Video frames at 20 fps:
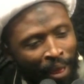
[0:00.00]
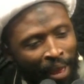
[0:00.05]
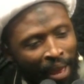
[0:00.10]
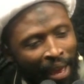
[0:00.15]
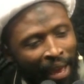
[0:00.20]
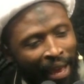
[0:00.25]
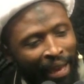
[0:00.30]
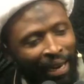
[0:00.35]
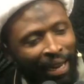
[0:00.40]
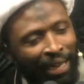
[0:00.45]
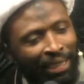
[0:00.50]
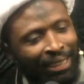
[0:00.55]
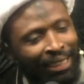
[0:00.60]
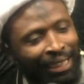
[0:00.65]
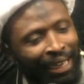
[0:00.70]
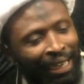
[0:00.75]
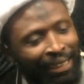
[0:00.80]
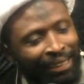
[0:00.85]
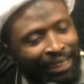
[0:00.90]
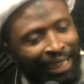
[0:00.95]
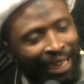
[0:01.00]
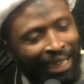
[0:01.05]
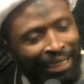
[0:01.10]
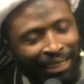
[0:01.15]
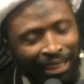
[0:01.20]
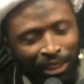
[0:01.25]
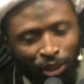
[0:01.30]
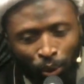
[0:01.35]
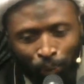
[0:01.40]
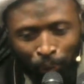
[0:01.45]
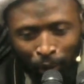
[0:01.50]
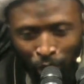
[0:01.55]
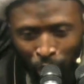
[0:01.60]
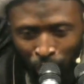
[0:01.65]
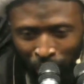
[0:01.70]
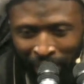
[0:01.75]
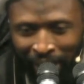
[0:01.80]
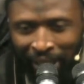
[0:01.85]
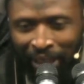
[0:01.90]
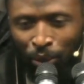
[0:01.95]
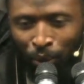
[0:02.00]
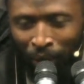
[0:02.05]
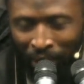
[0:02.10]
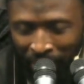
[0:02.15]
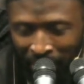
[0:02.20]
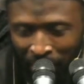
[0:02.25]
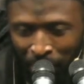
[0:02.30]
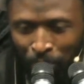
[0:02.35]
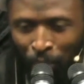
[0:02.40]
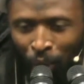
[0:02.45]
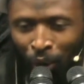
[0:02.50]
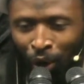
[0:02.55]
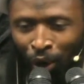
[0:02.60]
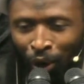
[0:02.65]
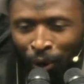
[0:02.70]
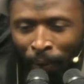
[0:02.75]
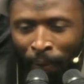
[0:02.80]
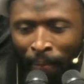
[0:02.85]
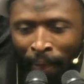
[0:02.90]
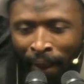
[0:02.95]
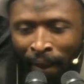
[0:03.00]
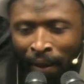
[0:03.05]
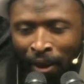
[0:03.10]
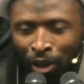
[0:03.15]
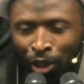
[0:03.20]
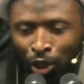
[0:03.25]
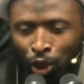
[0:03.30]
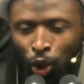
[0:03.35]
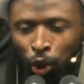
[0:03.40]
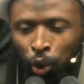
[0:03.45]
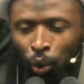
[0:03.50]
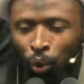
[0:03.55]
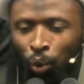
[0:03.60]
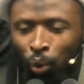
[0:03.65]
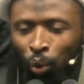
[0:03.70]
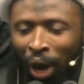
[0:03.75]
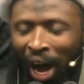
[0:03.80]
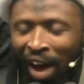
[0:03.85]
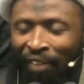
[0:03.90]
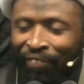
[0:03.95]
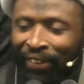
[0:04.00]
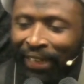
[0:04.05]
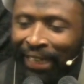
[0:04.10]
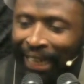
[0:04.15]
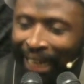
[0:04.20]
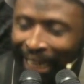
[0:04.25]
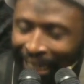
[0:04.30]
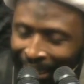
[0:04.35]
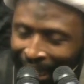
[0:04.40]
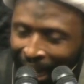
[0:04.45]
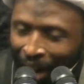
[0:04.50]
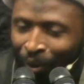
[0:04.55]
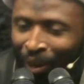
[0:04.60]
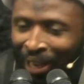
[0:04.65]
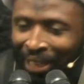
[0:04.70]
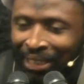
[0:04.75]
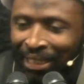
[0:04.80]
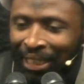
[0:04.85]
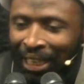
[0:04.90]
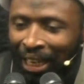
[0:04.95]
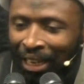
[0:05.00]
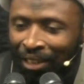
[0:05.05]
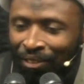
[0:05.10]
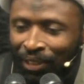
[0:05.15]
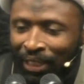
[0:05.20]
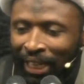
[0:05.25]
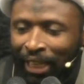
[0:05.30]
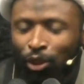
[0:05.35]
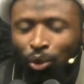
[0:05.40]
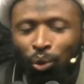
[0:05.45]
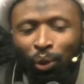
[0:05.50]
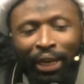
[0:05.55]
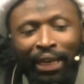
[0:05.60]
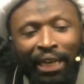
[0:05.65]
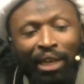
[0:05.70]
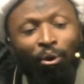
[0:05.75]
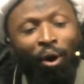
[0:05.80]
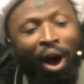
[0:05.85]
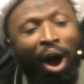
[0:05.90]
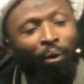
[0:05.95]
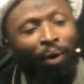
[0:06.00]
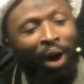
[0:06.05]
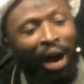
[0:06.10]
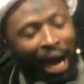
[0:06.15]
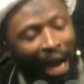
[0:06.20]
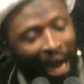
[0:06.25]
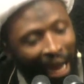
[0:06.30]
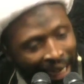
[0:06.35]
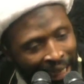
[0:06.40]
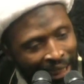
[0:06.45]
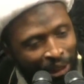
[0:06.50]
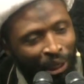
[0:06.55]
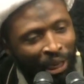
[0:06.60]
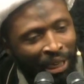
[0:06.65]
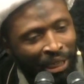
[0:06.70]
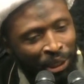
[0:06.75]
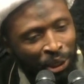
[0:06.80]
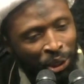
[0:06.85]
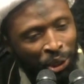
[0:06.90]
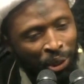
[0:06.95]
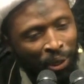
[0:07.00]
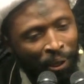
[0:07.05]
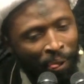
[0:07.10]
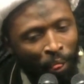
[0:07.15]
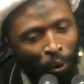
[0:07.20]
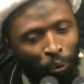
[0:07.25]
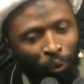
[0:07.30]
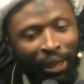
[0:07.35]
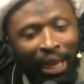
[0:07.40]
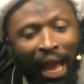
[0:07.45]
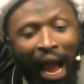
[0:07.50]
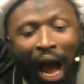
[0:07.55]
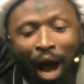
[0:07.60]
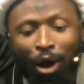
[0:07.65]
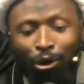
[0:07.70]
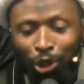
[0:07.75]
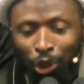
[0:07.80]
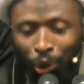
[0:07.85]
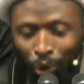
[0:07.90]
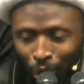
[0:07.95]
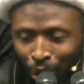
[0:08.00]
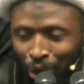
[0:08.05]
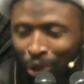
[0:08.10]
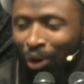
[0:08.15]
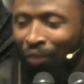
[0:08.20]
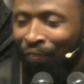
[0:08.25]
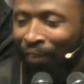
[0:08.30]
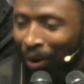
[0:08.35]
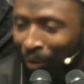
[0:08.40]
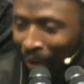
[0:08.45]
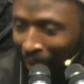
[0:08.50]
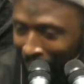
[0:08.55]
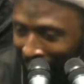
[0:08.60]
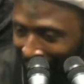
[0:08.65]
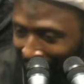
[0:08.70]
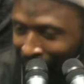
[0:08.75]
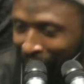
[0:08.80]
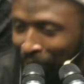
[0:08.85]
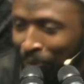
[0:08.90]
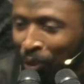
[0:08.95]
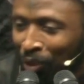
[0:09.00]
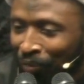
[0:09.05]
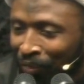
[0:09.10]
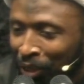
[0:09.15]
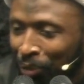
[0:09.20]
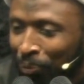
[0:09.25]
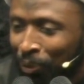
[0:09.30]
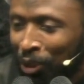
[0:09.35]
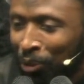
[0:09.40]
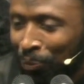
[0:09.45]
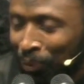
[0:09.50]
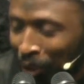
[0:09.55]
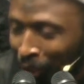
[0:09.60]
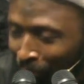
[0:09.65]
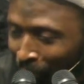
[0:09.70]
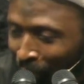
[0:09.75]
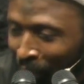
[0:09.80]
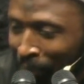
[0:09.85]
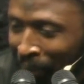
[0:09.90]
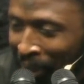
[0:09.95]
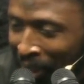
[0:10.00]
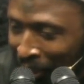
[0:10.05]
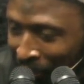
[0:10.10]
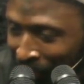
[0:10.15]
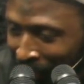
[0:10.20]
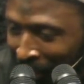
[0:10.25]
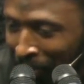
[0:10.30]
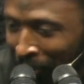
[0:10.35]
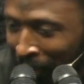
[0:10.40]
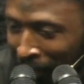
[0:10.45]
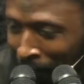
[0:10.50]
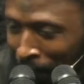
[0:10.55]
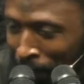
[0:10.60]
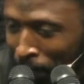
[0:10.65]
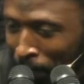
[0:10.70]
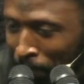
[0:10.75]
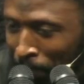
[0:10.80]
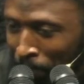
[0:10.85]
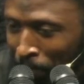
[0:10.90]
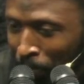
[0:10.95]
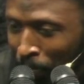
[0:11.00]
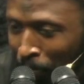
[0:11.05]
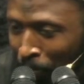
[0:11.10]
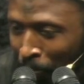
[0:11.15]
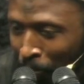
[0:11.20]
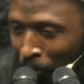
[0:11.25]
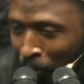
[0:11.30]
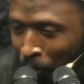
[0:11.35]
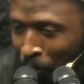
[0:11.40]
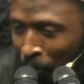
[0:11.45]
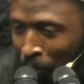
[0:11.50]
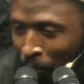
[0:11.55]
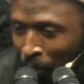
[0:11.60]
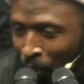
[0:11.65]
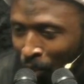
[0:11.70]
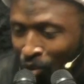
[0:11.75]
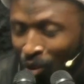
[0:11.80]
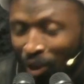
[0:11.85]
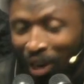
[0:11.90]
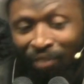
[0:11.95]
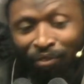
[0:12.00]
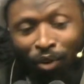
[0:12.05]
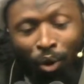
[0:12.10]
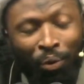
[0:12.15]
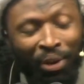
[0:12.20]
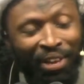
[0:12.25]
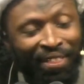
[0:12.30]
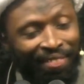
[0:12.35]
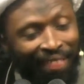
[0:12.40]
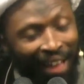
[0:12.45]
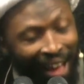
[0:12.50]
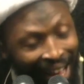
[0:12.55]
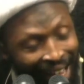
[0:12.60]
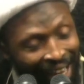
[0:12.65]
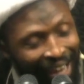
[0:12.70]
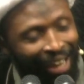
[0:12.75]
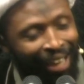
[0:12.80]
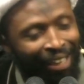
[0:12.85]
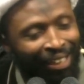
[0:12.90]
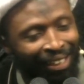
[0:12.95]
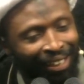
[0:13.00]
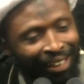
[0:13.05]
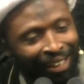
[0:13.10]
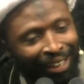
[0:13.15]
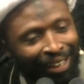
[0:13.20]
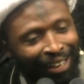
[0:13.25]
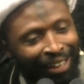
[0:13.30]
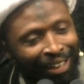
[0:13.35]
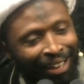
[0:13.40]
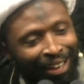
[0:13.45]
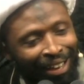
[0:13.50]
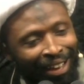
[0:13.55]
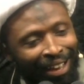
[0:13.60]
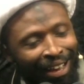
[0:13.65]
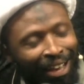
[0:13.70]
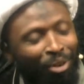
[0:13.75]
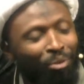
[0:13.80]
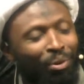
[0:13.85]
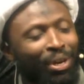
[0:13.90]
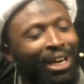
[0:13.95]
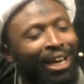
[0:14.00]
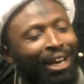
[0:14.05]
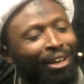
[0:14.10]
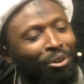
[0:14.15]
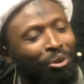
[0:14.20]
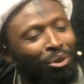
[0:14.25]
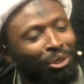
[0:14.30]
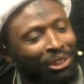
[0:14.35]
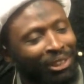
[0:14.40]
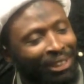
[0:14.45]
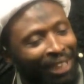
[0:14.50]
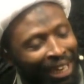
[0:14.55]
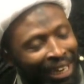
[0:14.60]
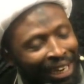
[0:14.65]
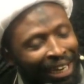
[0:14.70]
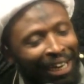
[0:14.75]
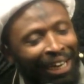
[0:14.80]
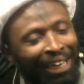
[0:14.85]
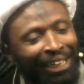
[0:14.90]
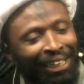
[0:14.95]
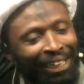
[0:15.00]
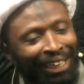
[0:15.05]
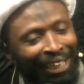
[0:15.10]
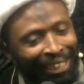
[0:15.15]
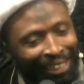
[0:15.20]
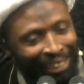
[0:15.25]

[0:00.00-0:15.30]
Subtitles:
and has granted us this opportunity once more to affiliate ourselves and to renew our allegiance with the household of our beloved Prophet, peace be upon him and his family. So therefore we thank Allah, and we cannot thank Allah